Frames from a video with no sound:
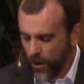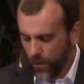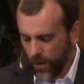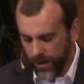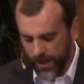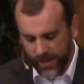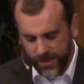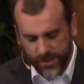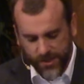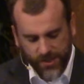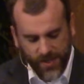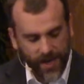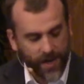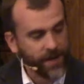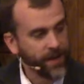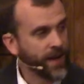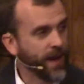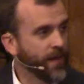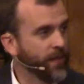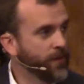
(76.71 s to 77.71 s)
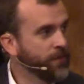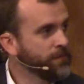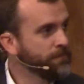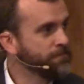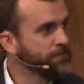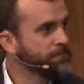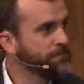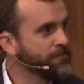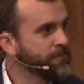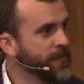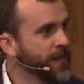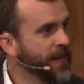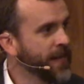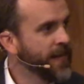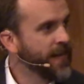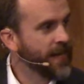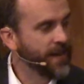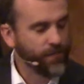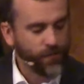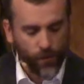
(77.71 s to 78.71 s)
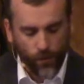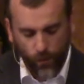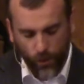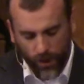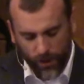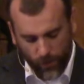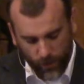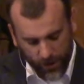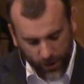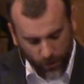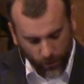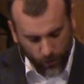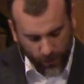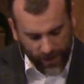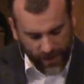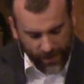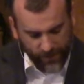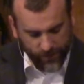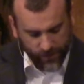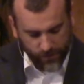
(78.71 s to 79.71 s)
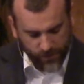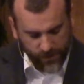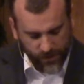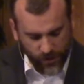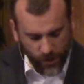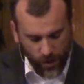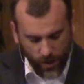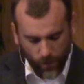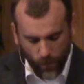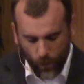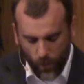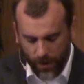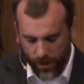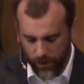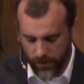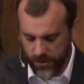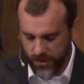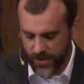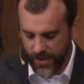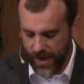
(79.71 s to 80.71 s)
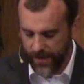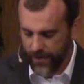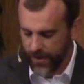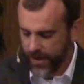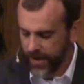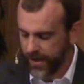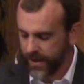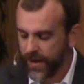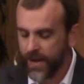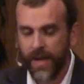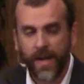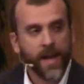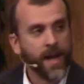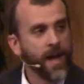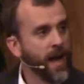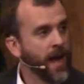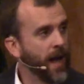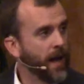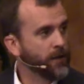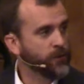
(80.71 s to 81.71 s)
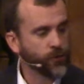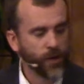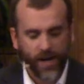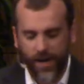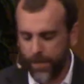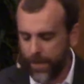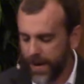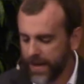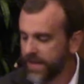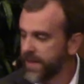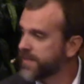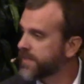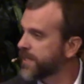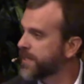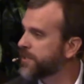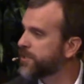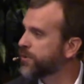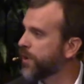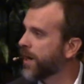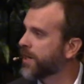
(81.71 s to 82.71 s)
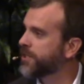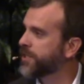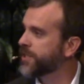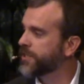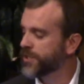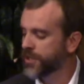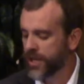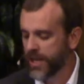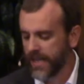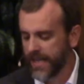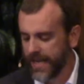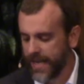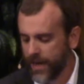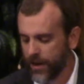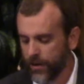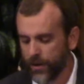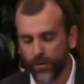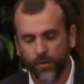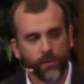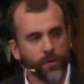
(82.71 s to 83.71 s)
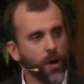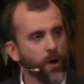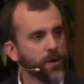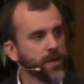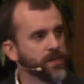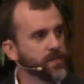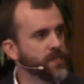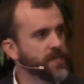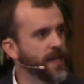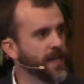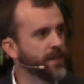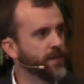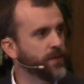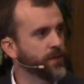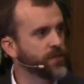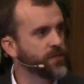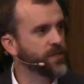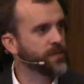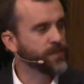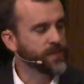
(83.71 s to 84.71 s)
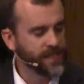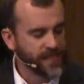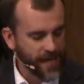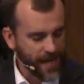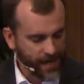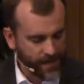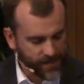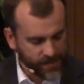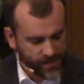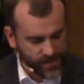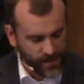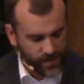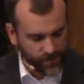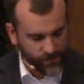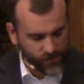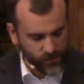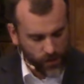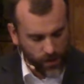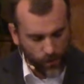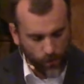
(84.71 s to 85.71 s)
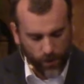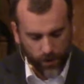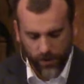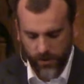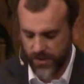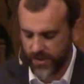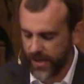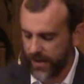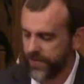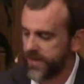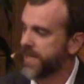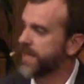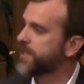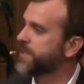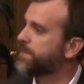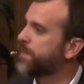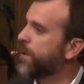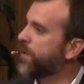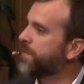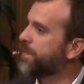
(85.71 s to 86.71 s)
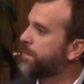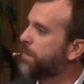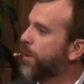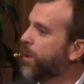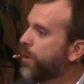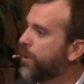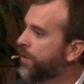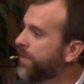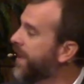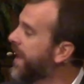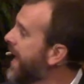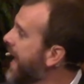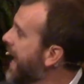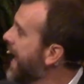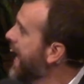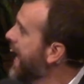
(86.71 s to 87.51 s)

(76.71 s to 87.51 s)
Well, let's stand together, if you would. We're going to read from Psalm 107, and I'll try to make these instructions clear. You'll notice that there's some text of Psalm 107 that is both bold